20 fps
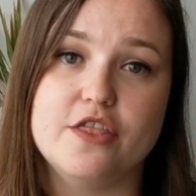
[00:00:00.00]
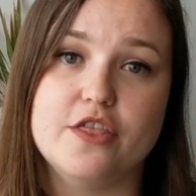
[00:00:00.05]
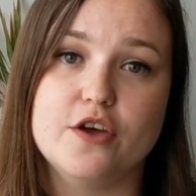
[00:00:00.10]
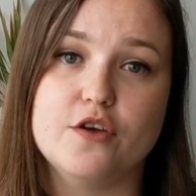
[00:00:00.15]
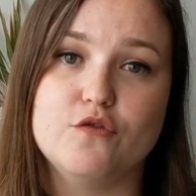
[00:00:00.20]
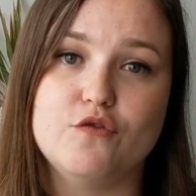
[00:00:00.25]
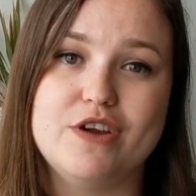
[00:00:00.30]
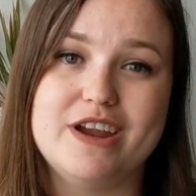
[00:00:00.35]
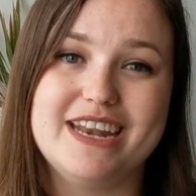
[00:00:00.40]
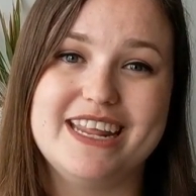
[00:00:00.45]

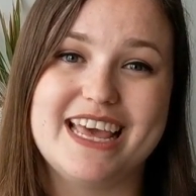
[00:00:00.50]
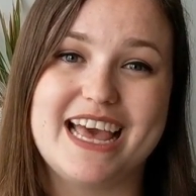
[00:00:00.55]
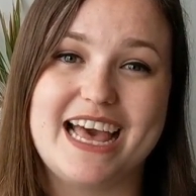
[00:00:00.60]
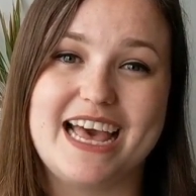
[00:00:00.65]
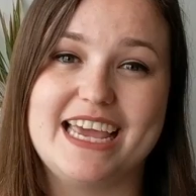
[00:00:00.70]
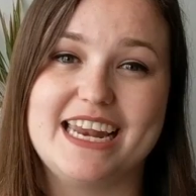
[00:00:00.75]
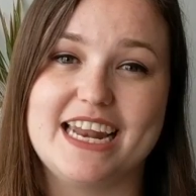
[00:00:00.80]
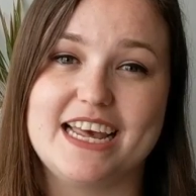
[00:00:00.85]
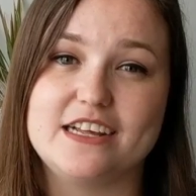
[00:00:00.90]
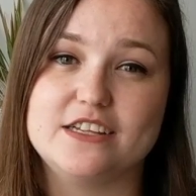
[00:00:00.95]
that really
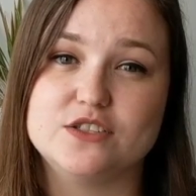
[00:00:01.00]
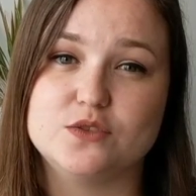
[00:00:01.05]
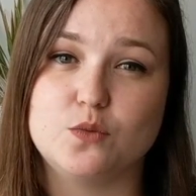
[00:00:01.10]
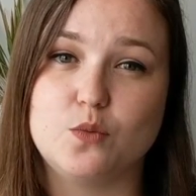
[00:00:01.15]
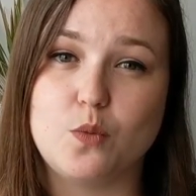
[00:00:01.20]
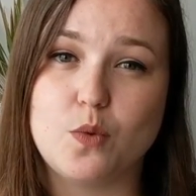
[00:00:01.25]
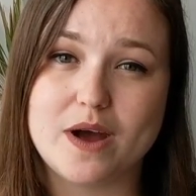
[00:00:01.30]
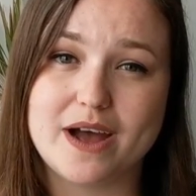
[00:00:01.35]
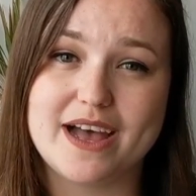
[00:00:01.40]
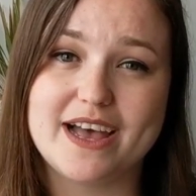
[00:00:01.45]
highlights
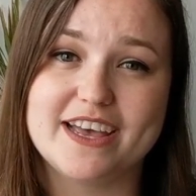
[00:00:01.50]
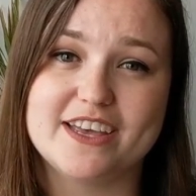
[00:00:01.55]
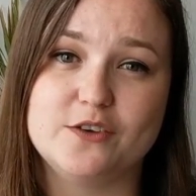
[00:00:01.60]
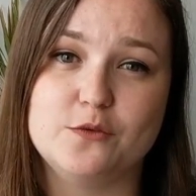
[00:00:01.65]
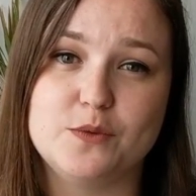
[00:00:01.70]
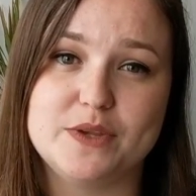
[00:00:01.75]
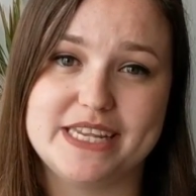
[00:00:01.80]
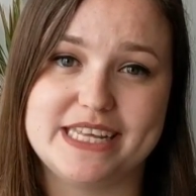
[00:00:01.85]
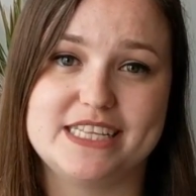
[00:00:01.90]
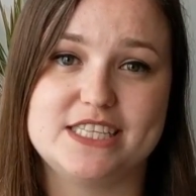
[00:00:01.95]

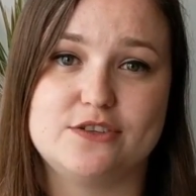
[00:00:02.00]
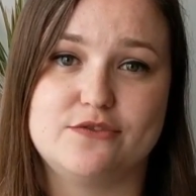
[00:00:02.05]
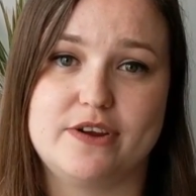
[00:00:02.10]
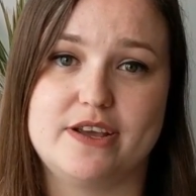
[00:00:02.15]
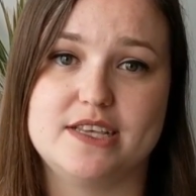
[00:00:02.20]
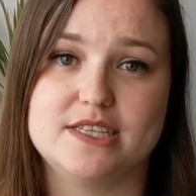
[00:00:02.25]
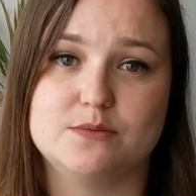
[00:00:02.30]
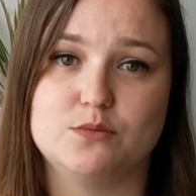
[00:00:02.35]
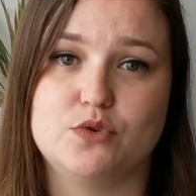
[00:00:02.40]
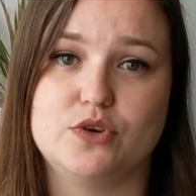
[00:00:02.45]
why we need to
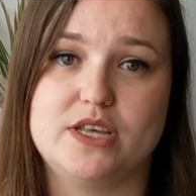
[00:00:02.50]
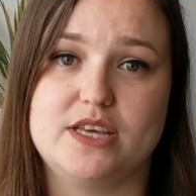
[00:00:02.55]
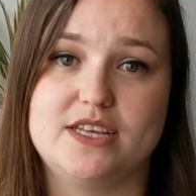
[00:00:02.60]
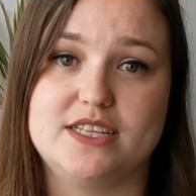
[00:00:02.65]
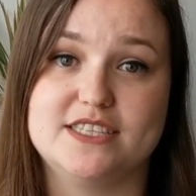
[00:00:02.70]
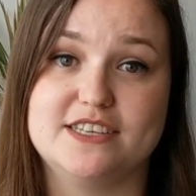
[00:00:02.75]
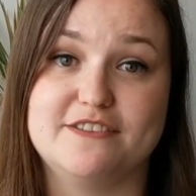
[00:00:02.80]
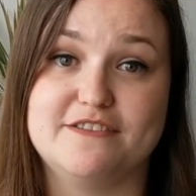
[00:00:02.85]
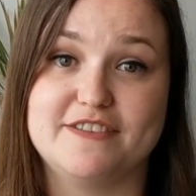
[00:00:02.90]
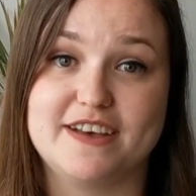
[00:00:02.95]
raise
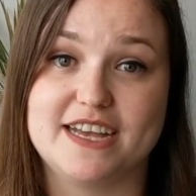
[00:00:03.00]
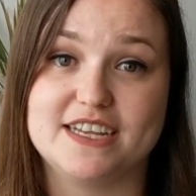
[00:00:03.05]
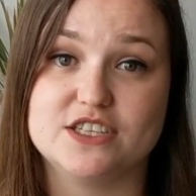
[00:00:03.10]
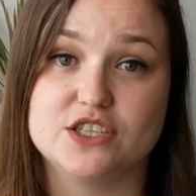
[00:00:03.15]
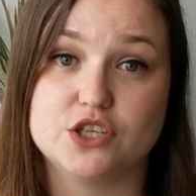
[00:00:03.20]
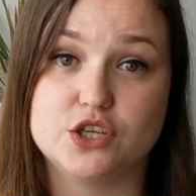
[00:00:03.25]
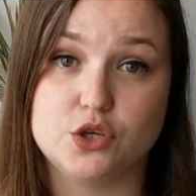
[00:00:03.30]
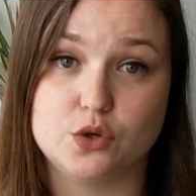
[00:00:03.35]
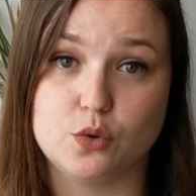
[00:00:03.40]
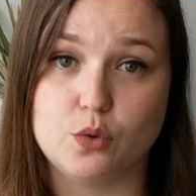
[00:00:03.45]
money to find
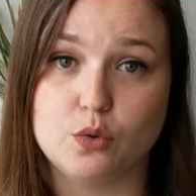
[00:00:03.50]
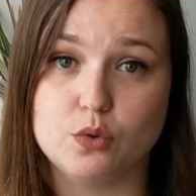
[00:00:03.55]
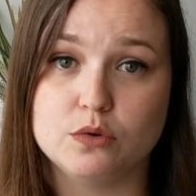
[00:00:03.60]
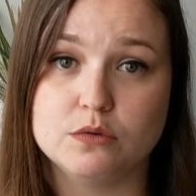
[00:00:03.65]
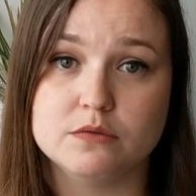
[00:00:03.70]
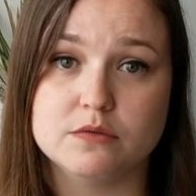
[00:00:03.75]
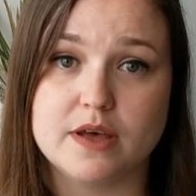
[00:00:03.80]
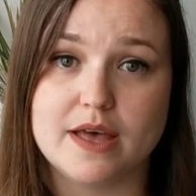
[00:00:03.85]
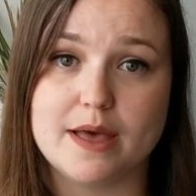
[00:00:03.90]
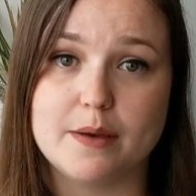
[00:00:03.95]
a cure
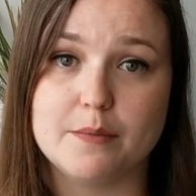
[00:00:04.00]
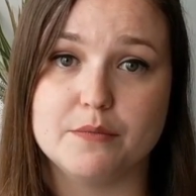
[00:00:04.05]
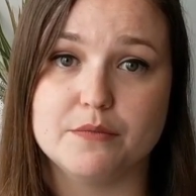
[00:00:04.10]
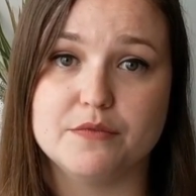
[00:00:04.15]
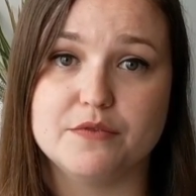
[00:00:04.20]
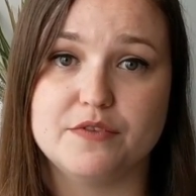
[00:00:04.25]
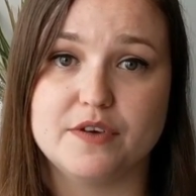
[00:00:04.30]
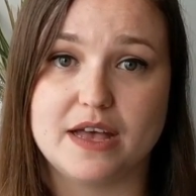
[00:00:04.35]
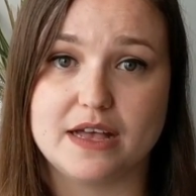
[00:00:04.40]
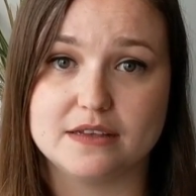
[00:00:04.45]

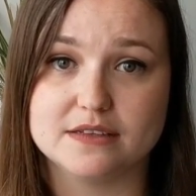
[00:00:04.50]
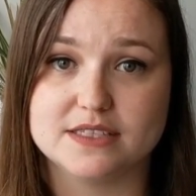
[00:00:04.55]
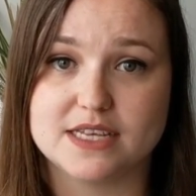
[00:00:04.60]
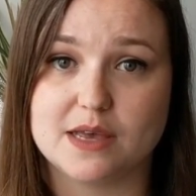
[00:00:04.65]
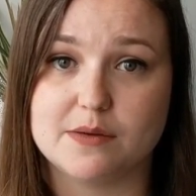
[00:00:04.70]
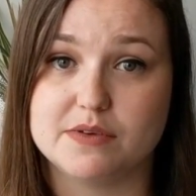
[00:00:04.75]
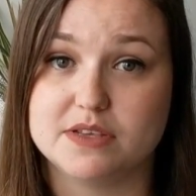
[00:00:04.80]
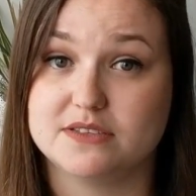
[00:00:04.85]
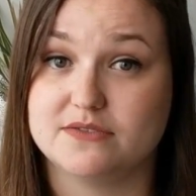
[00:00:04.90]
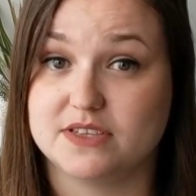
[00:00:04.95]
for
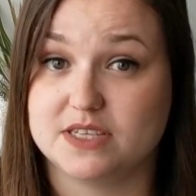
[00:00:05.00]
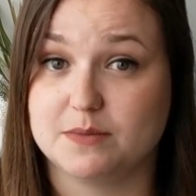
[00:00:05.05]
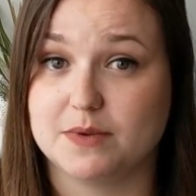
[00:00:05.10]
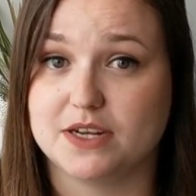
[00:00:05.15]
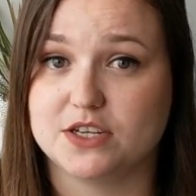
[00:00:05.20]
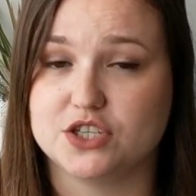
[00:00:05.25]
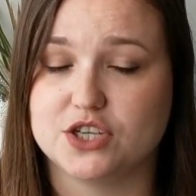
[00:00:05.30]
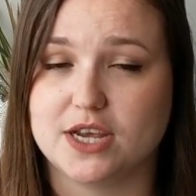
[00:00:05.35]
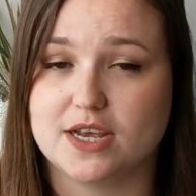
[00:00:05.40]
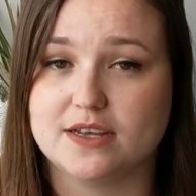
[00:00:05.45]
Alzheimer's, for
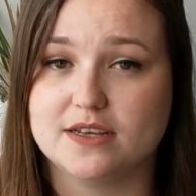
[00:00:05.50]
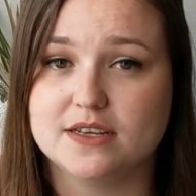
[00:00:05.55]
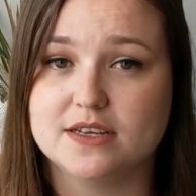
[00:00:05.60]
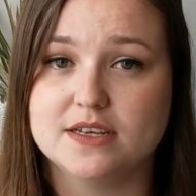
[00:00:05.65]
dementia,